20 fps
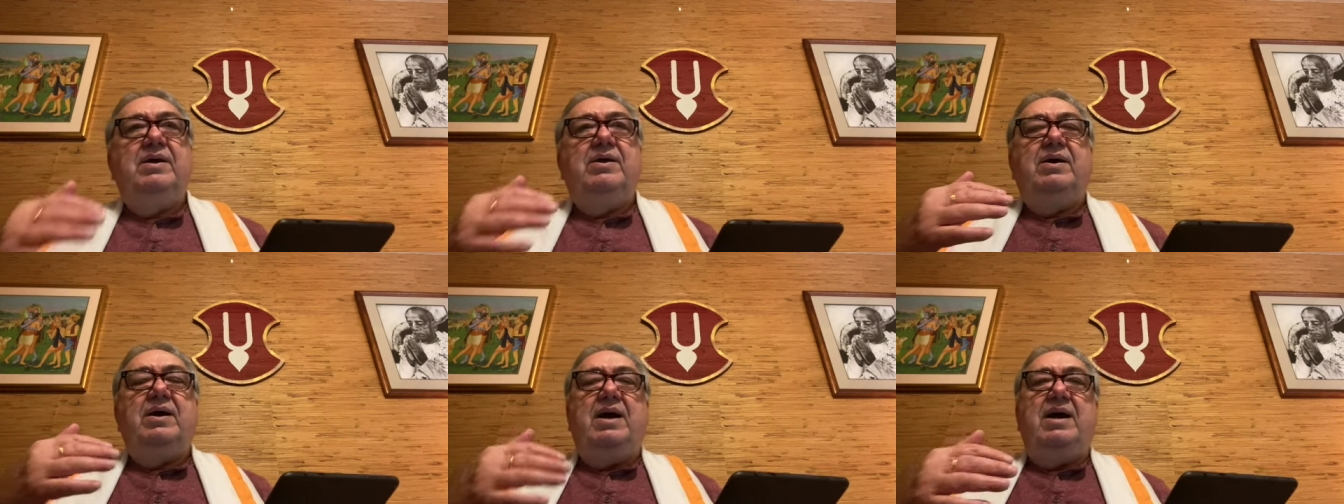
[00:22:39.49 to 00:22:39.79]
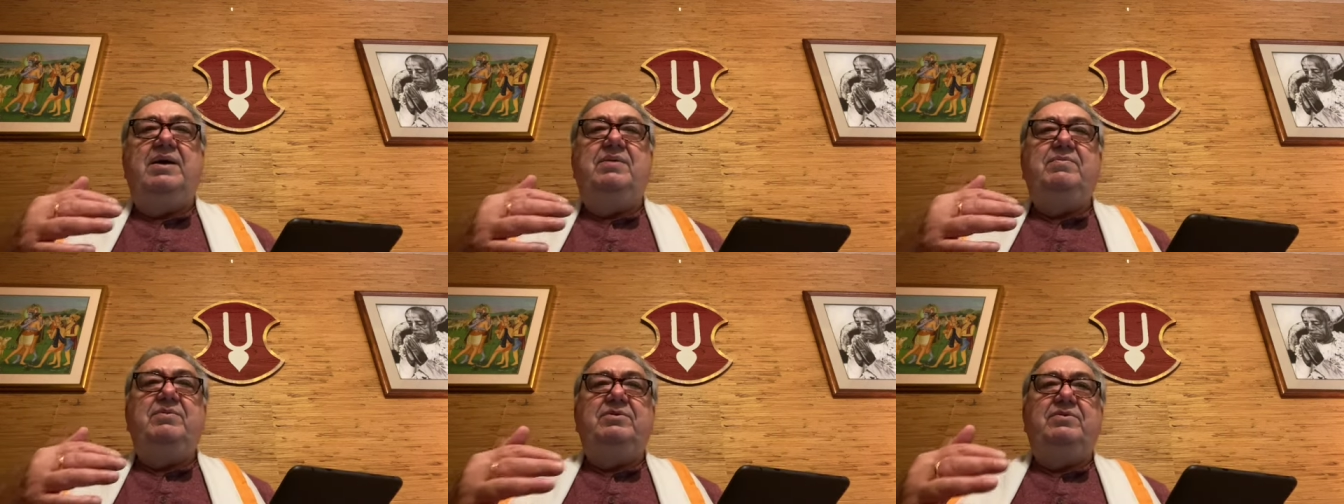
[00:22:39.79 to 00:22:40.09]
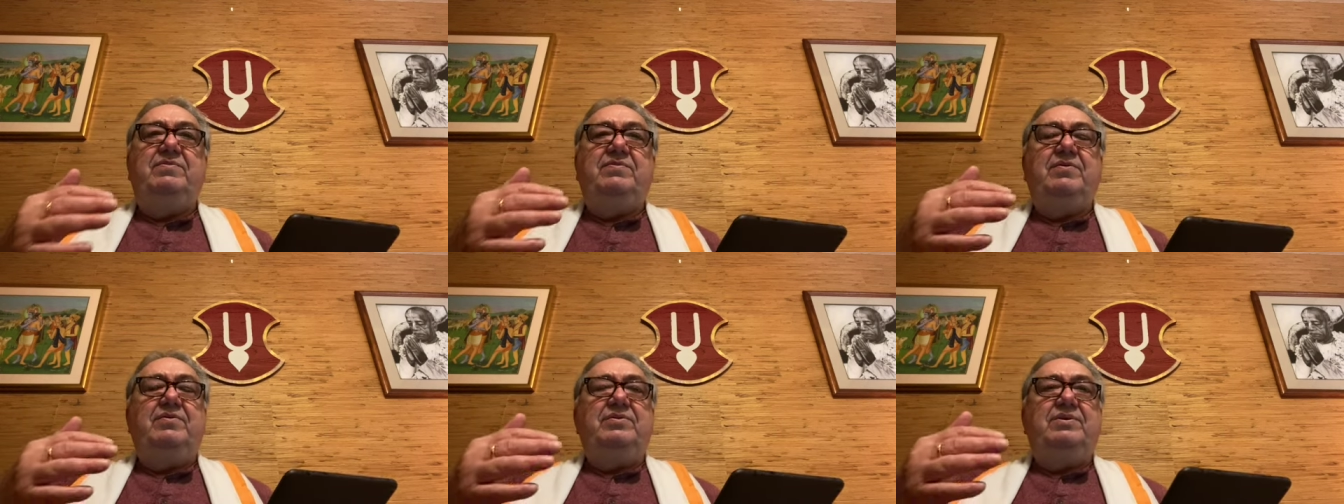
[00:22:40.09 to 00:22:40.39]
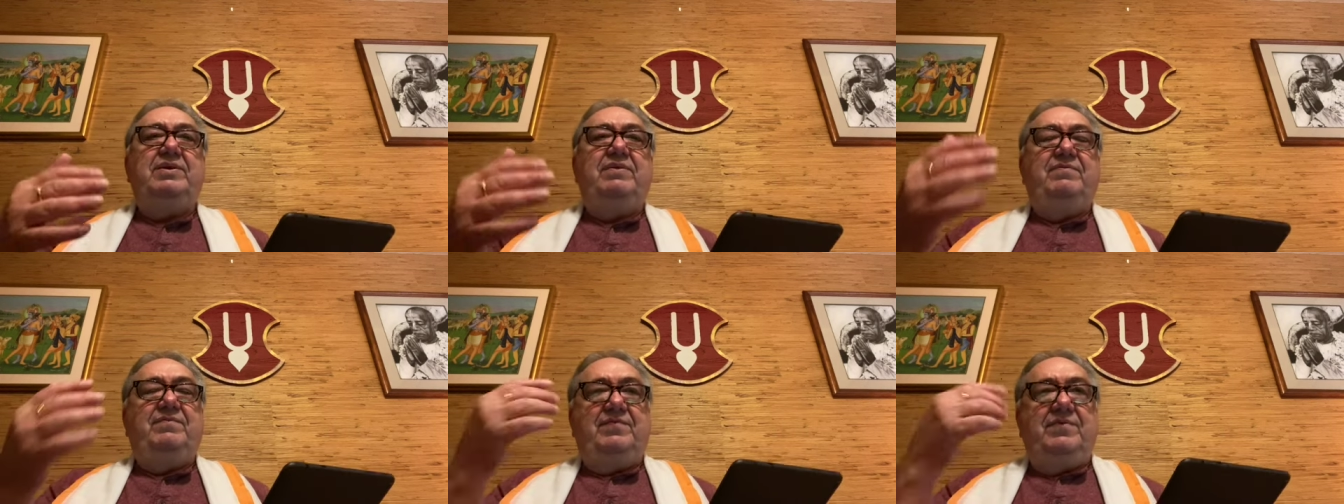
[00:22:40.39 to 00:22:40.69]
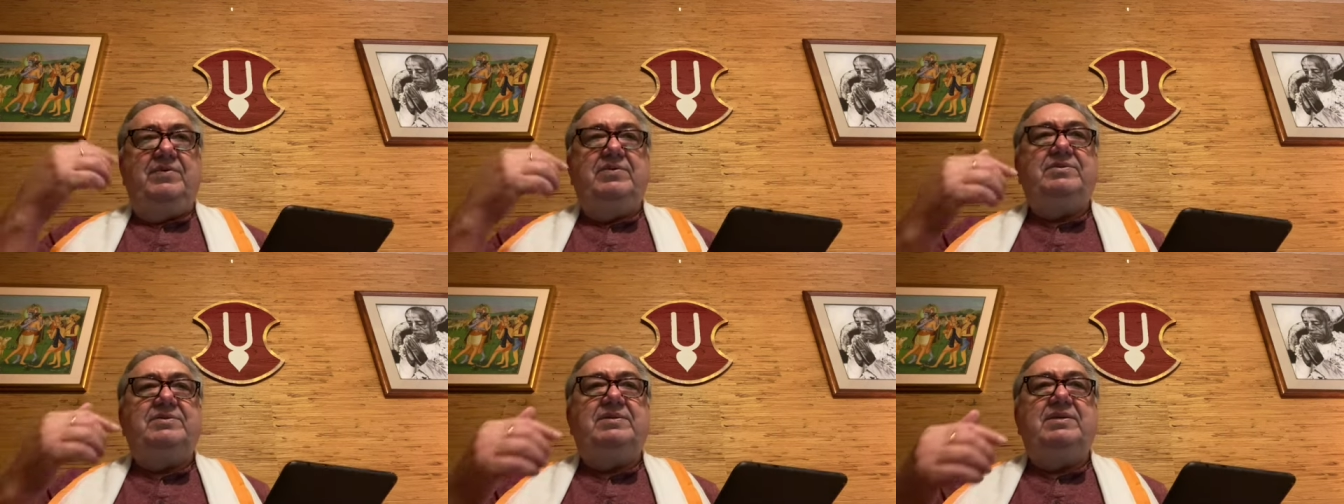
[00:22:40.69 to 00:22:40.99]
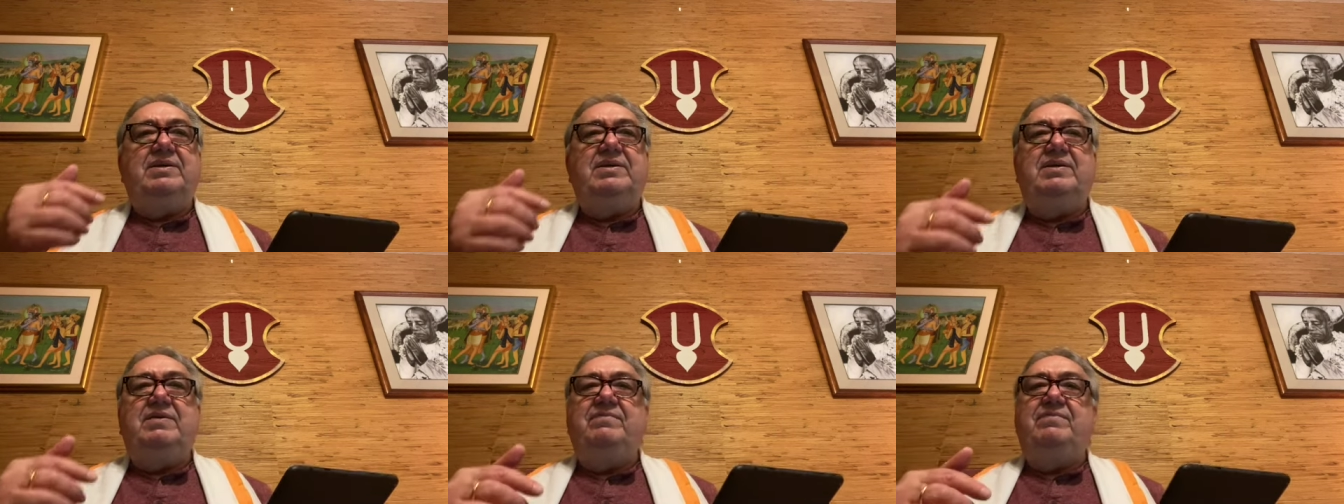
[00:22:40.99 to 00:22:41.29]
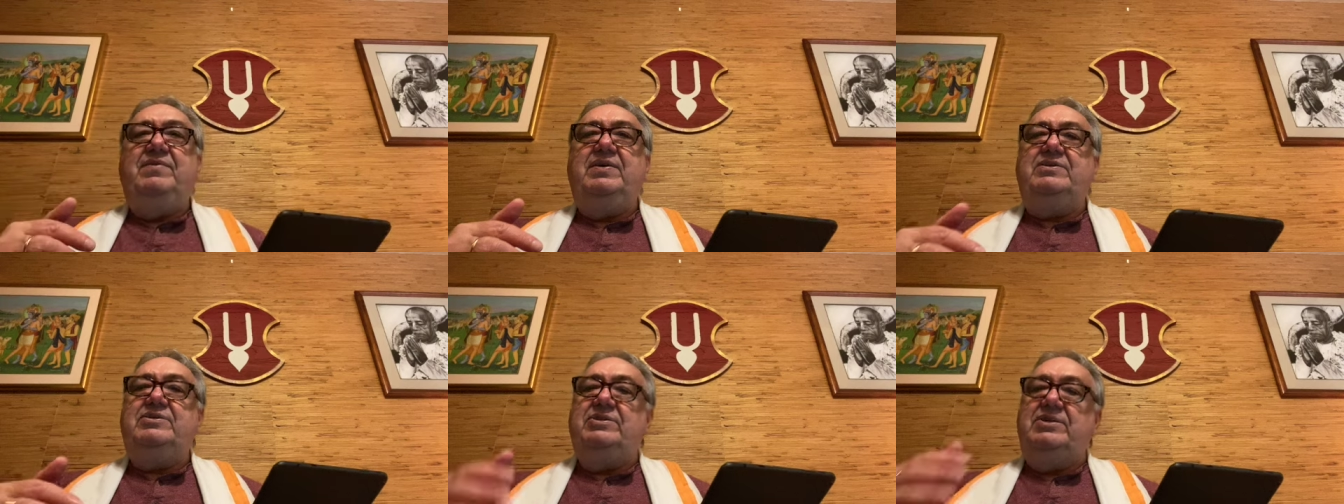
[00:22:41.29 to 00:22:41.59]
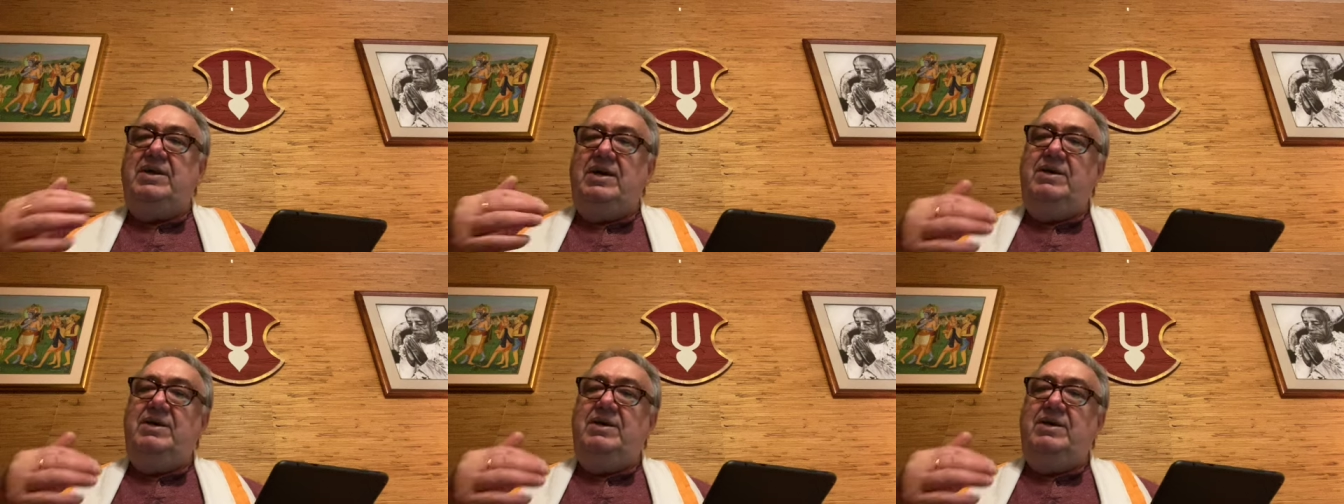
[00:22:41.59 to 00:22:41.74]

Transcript: I am a devotee. First, the conviction I